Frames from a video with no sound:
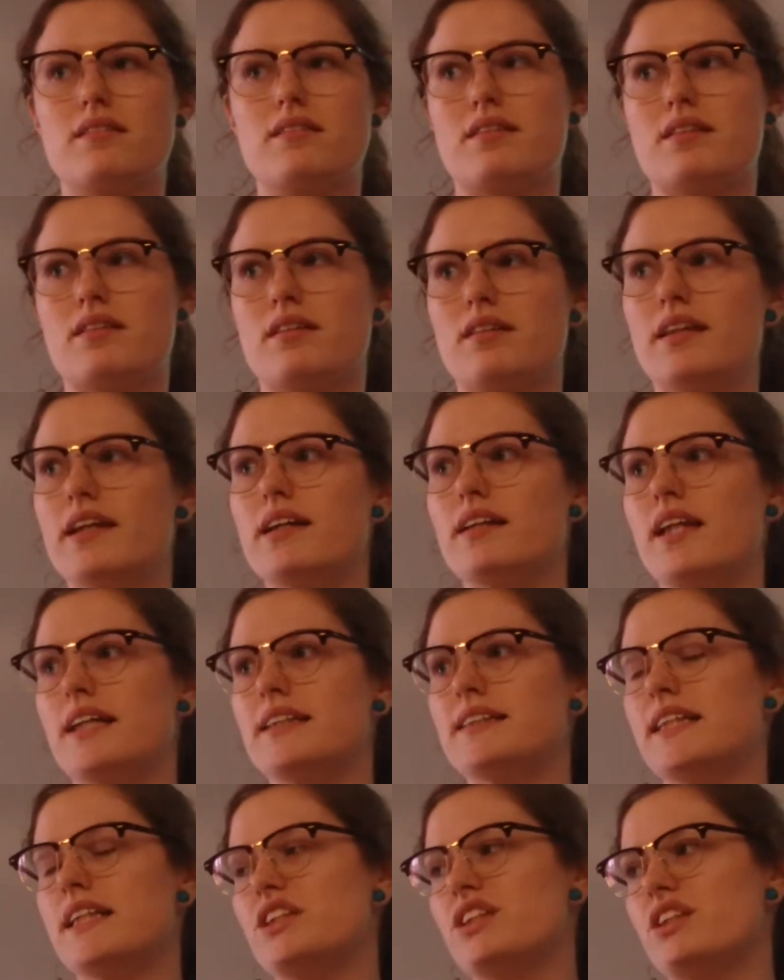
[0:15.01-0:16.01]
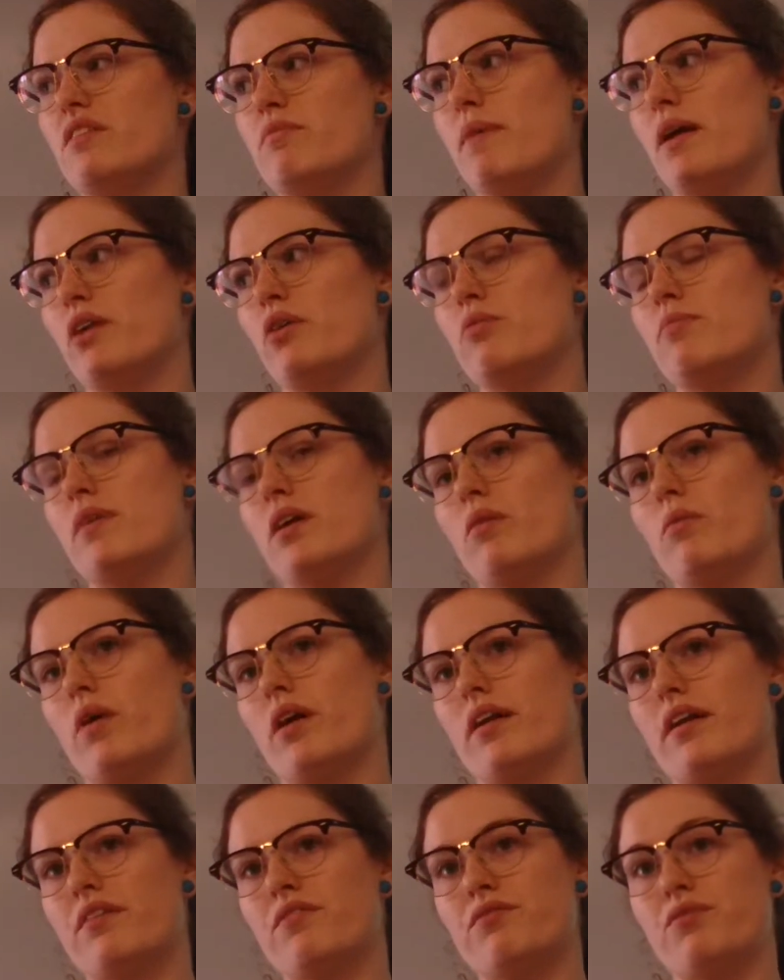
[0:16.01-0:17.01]
the legalization of medical
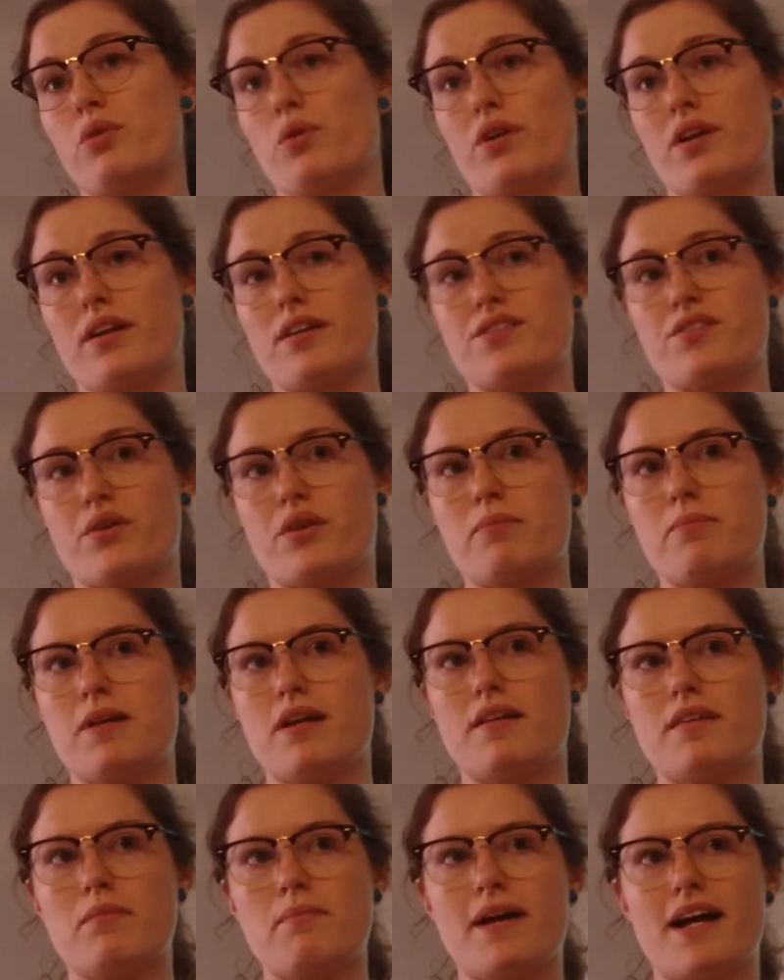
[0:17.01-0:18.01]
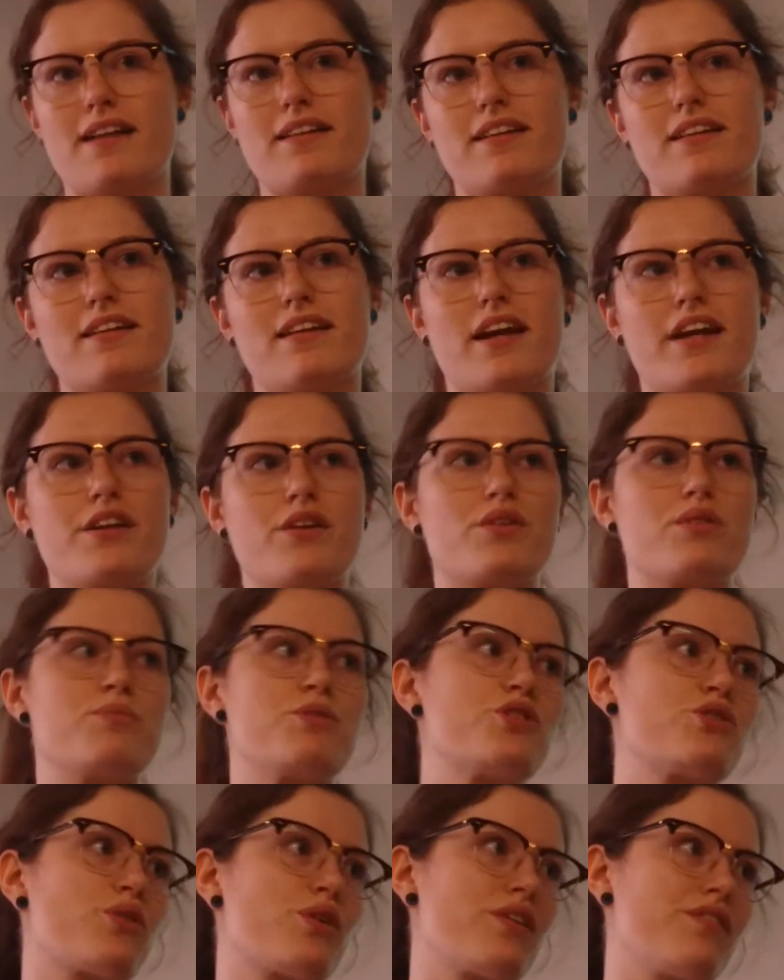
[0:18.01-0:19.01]
marijuana in Florida is going to be on the ballot. And I know the
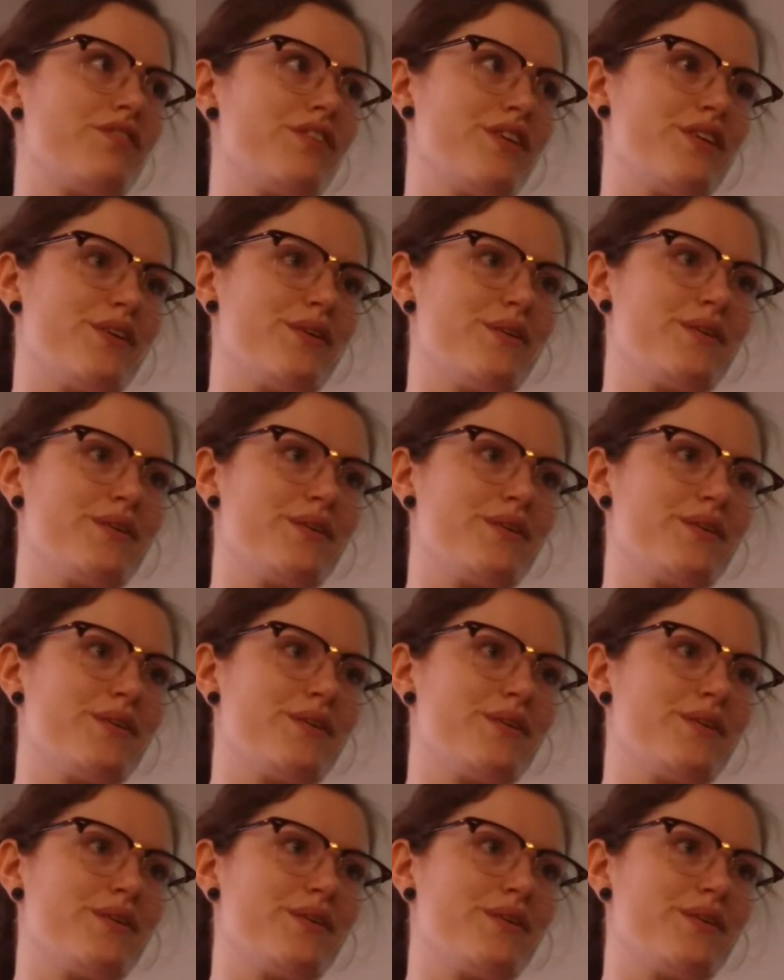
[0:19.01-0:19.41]
majority of you